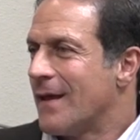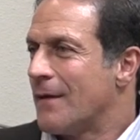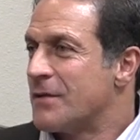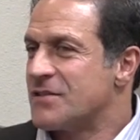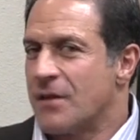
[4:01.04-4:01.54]

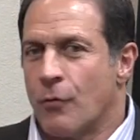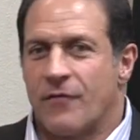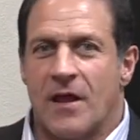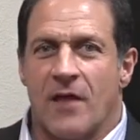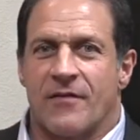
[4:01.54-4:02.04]
Because they think, well,
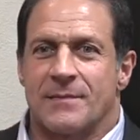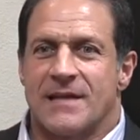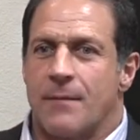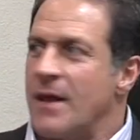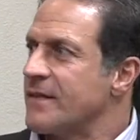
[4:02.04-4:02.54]
if I'm a
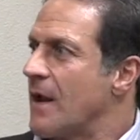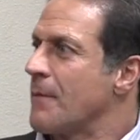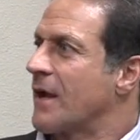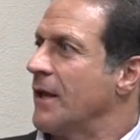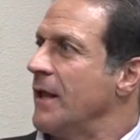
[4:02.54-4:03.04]
diabetic, then I'm
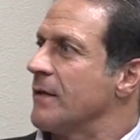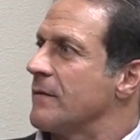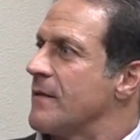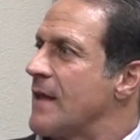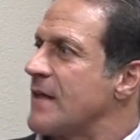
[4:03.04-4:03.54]
not going to eat.
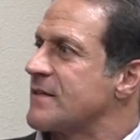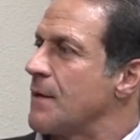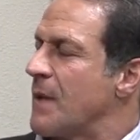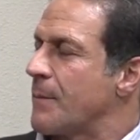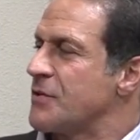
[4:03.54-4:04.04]
And that's going
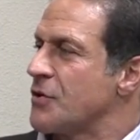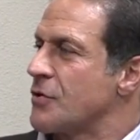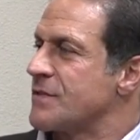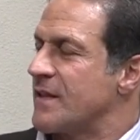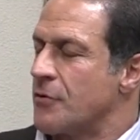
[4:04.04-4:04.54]
to make my
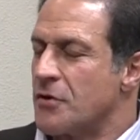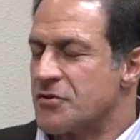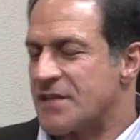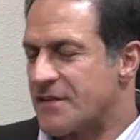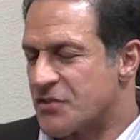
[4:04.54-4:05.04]
sugars. Then they don't
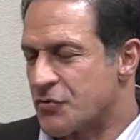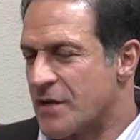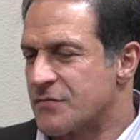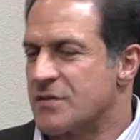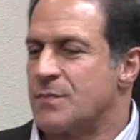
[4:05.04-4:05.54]
understand the
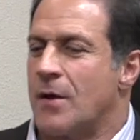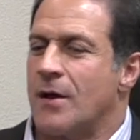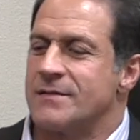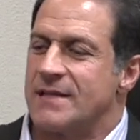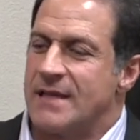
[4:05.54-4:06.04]
stress
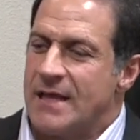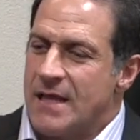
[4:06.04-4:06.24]
response and